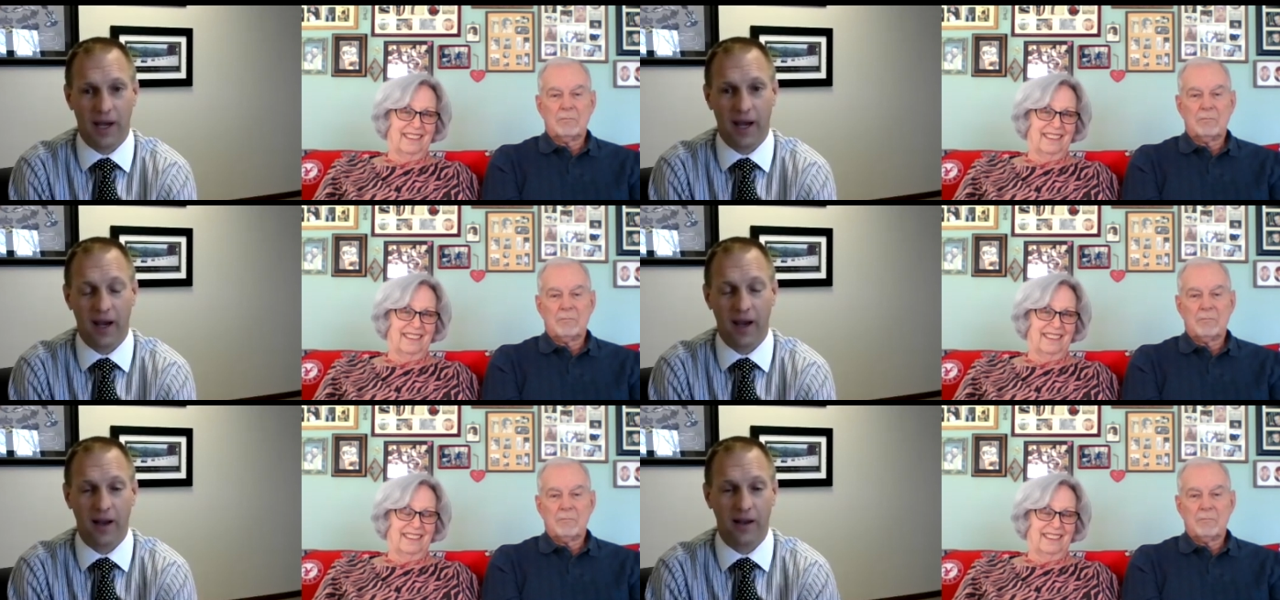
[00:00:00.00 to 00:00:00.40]

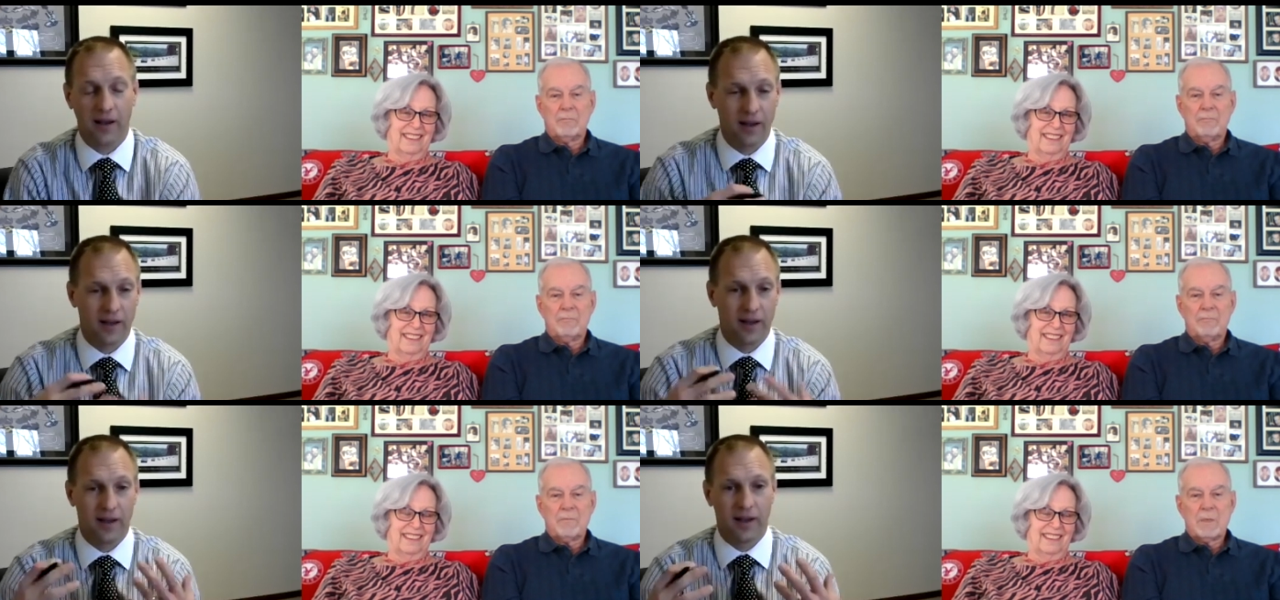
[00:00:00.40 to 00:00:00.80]
Speaker 1: and
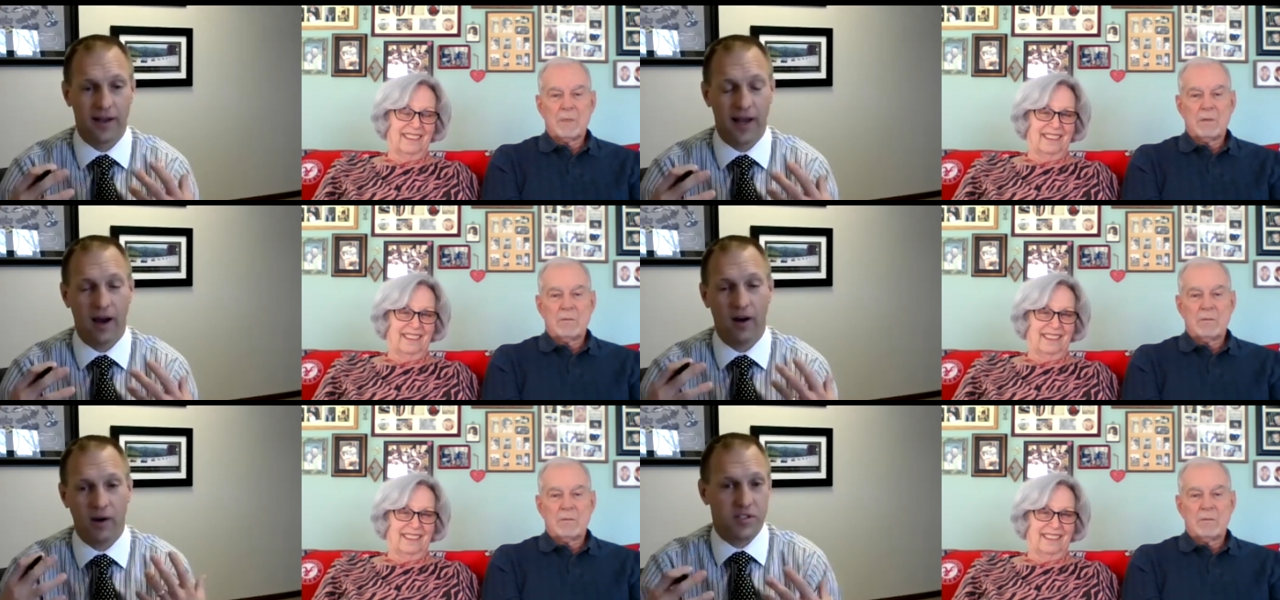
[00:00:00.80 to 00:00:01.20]

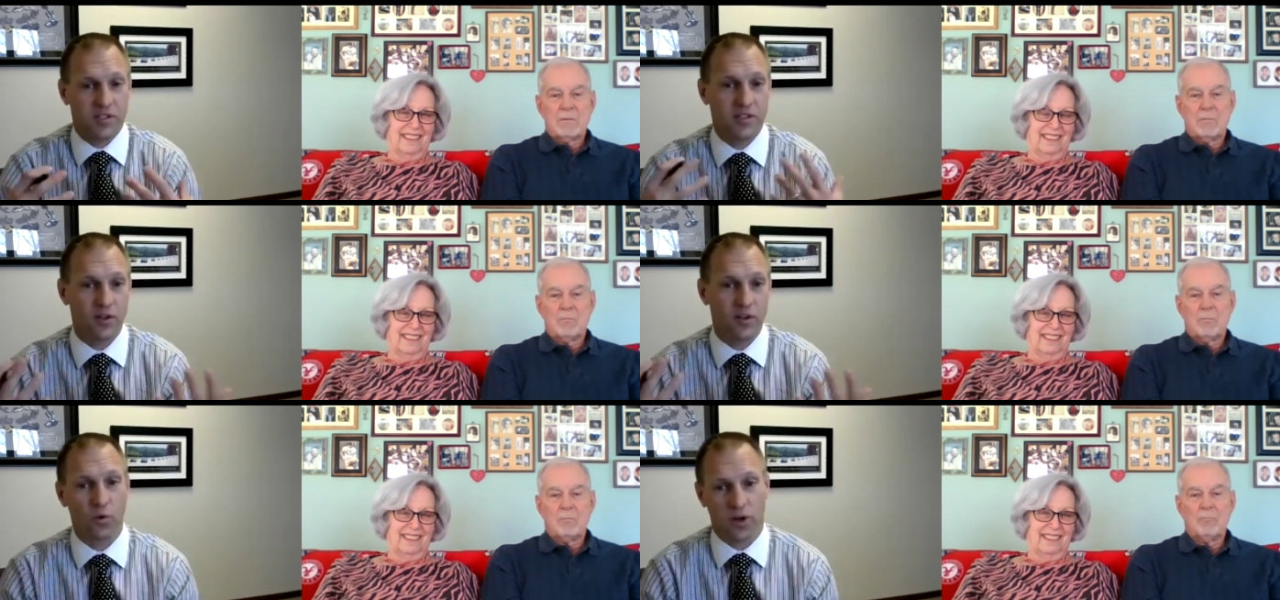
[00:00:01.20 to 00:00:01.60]
now I'm
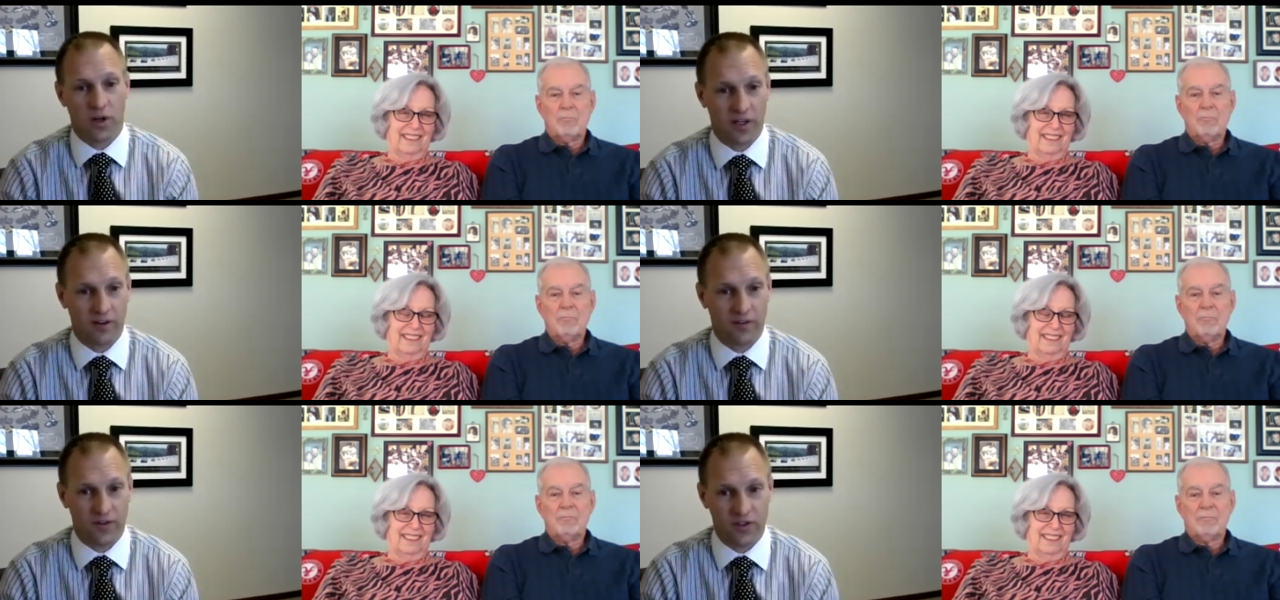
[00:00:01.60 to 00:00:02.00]
still
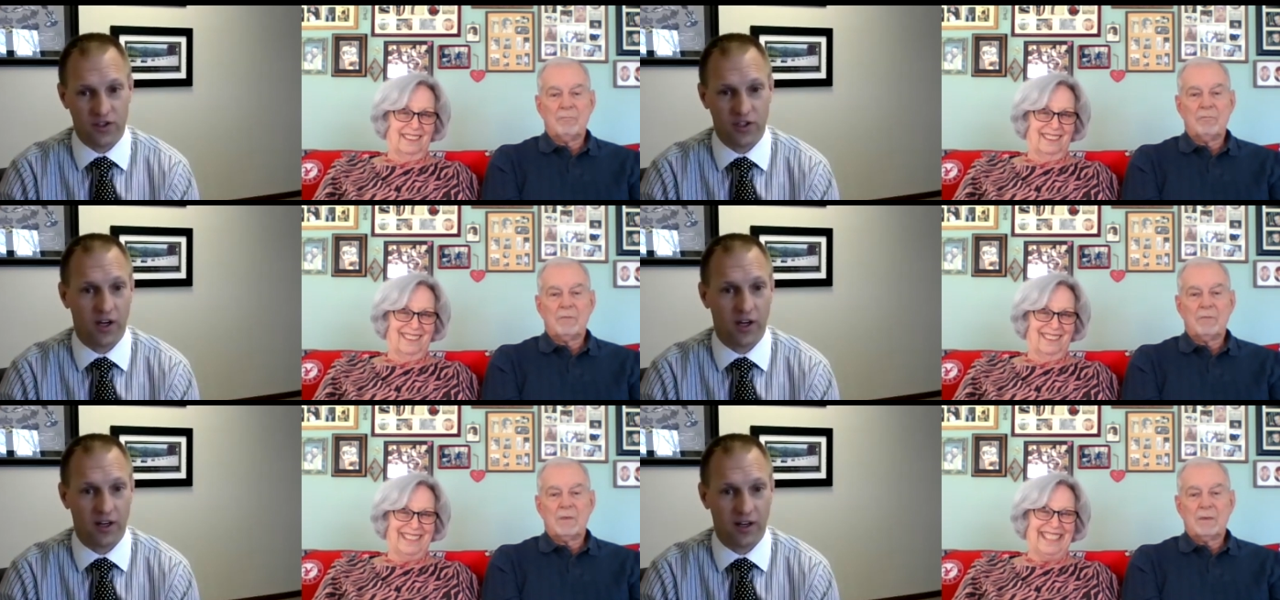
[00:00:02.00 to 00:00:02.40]
working for
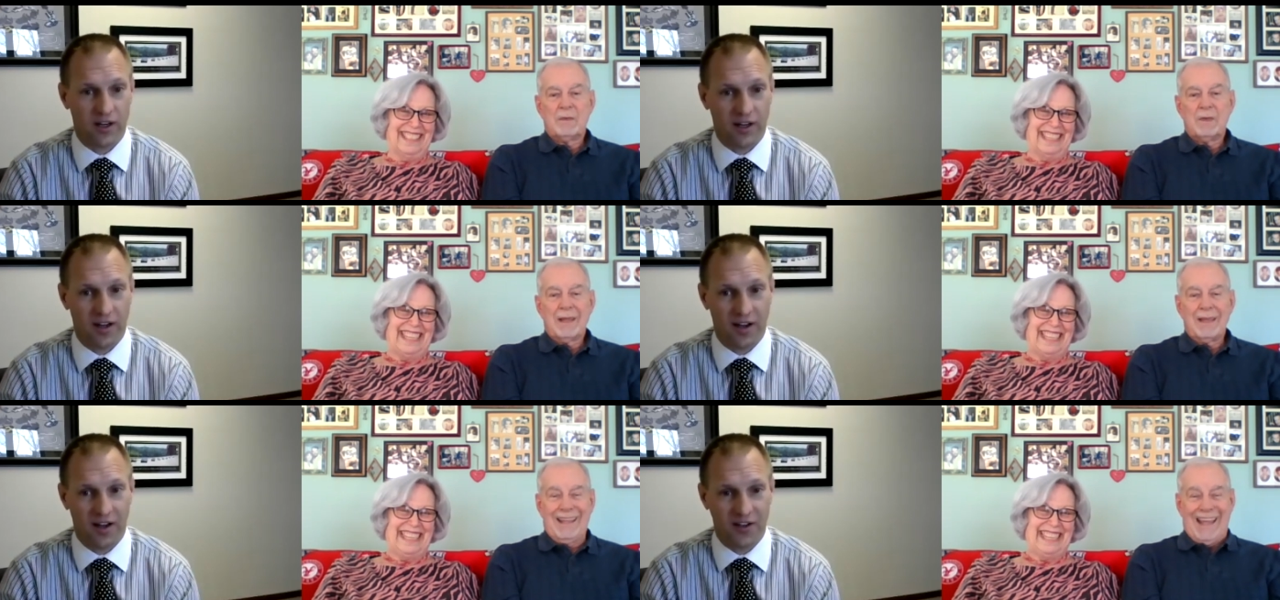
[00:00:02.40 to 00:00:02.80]
Chuck,
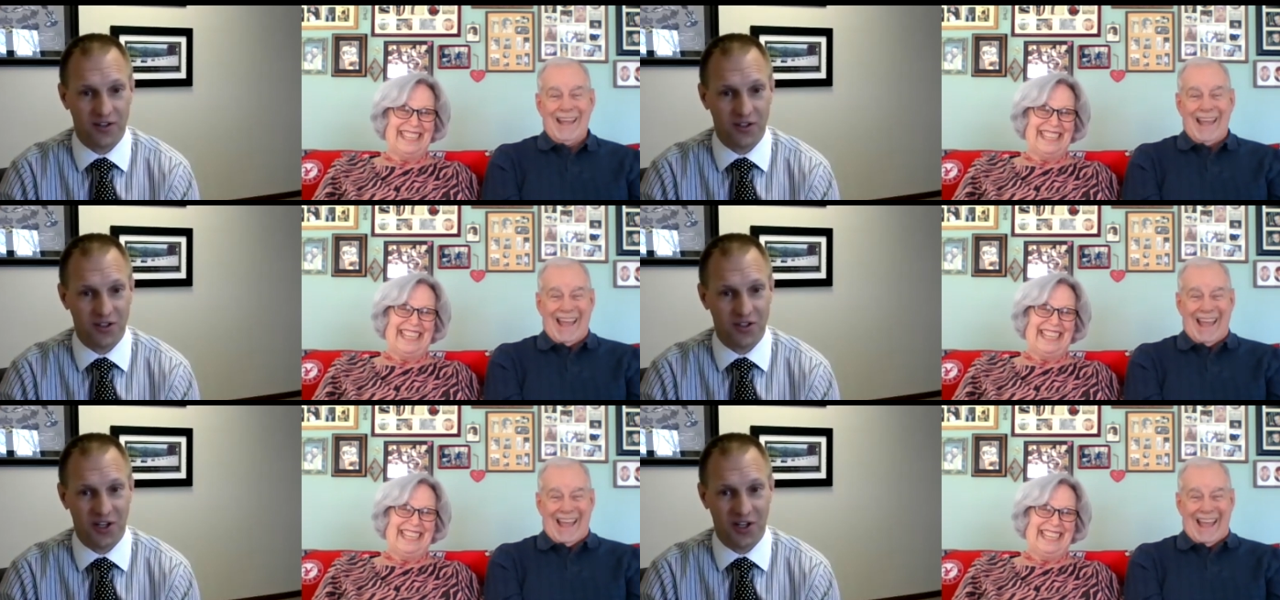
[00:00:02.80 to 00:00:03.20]
uh,
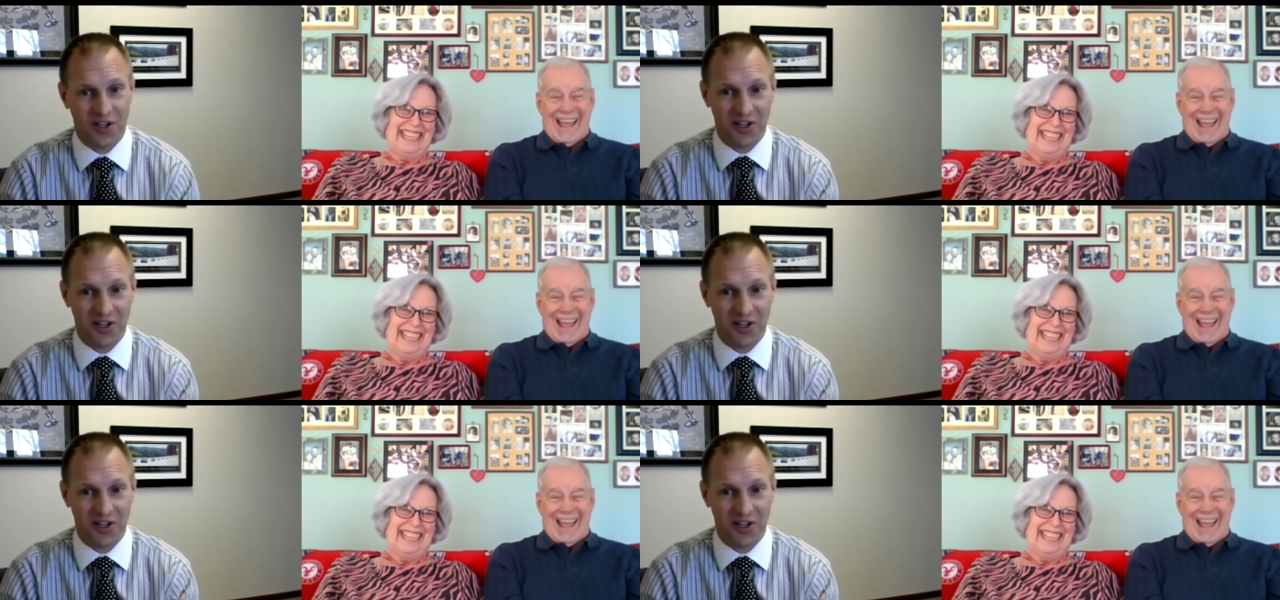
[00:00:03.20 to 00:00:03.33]
just in a